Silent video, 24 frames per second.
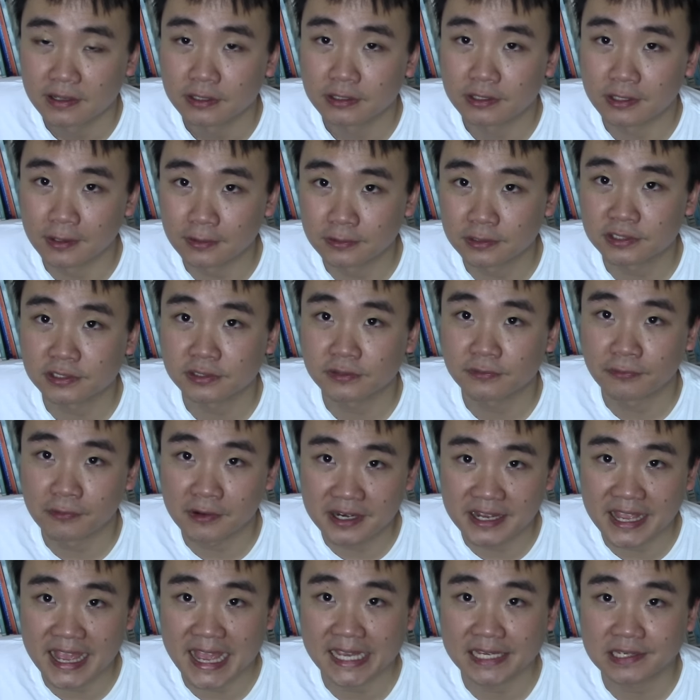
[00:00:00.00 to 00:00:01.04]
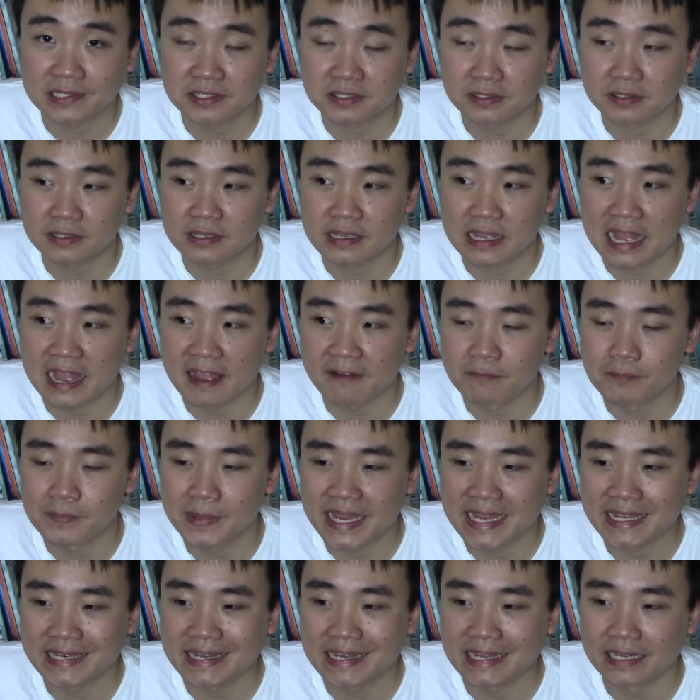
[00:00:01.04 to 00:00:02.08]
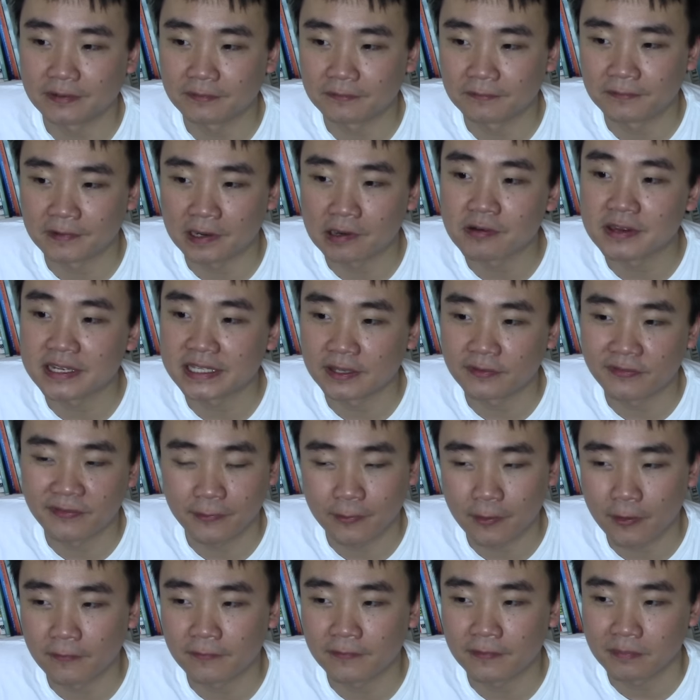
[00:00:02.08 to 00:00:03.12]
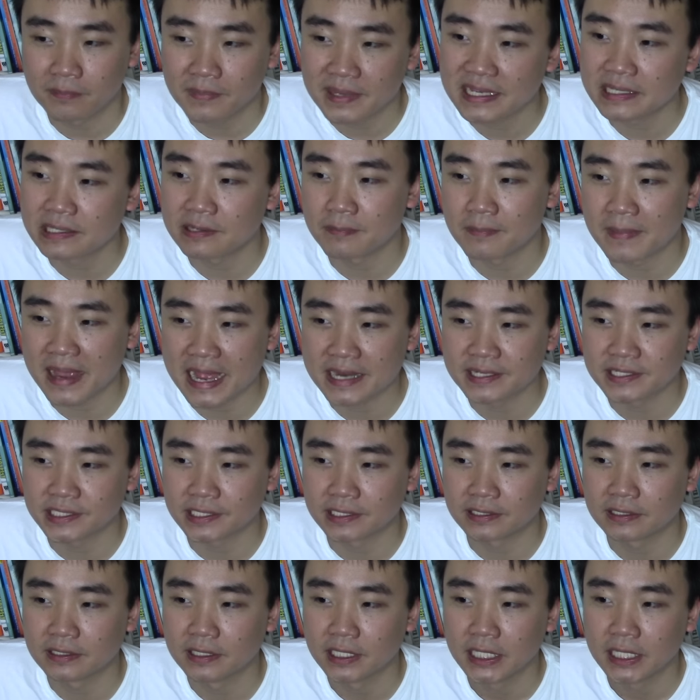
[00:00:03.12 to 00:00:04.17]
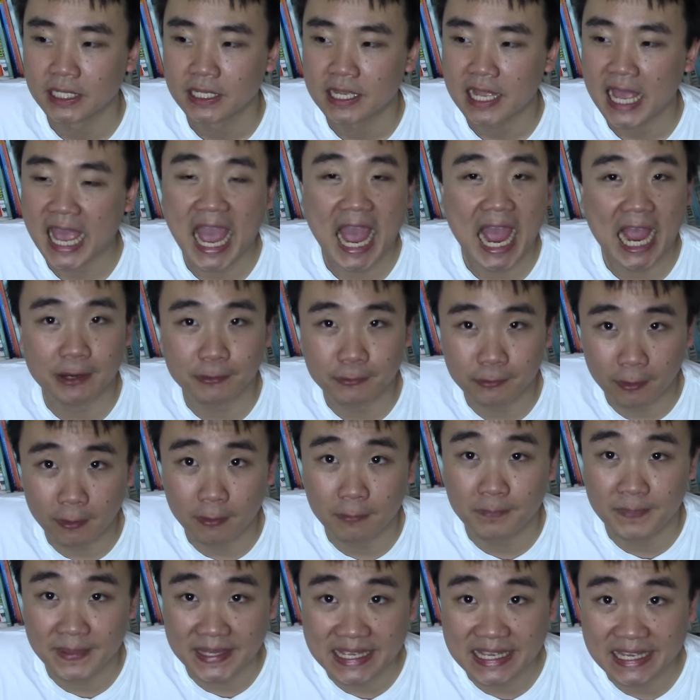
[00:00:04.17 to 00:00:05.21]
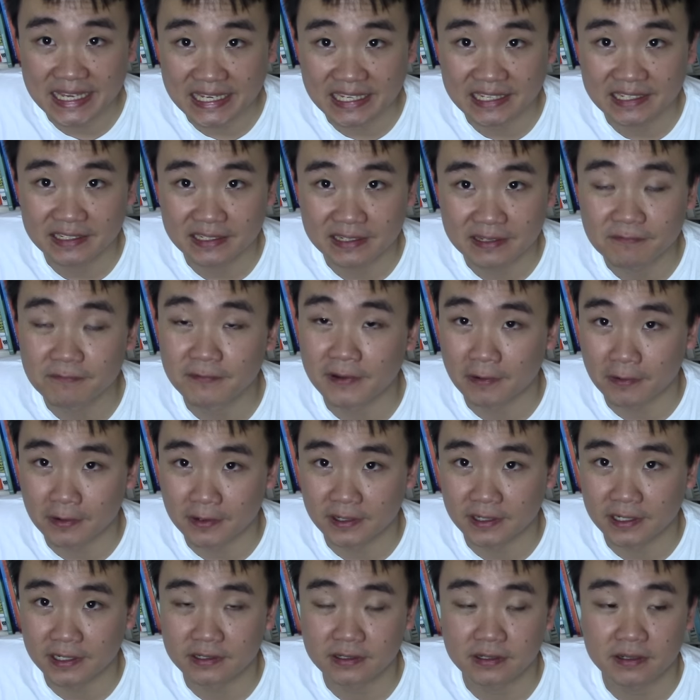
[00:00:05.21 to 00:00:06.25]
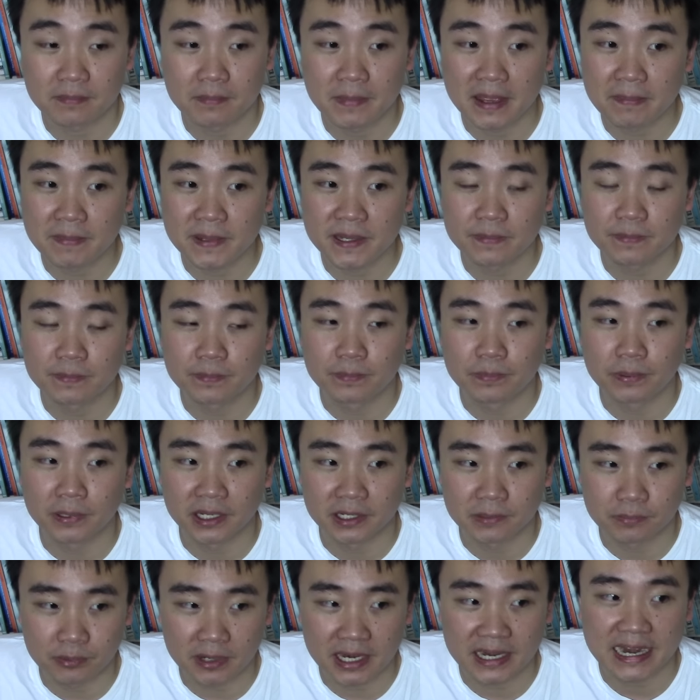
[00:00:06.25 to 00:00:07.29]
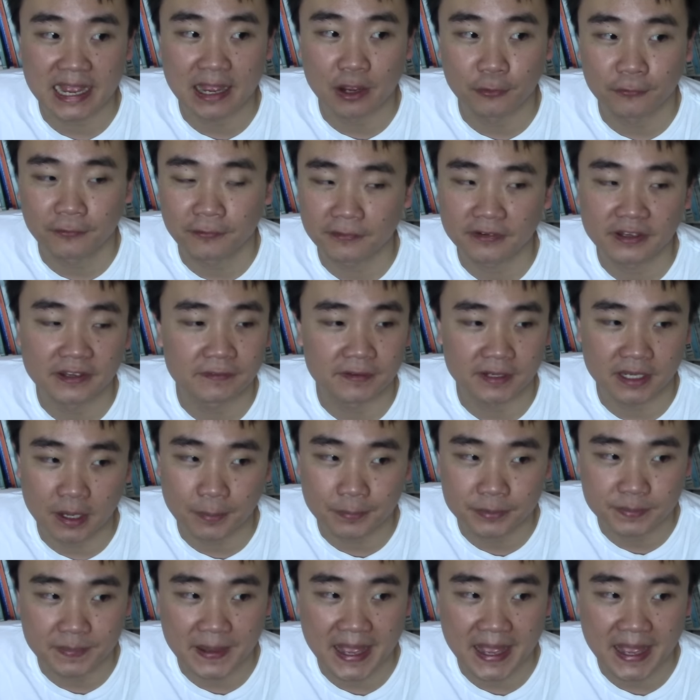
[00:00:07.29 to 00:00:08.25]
Those 3 decks have made it very difficult for me to imagine aggro being very good. Maybe Bloodbraid Elf, if it comes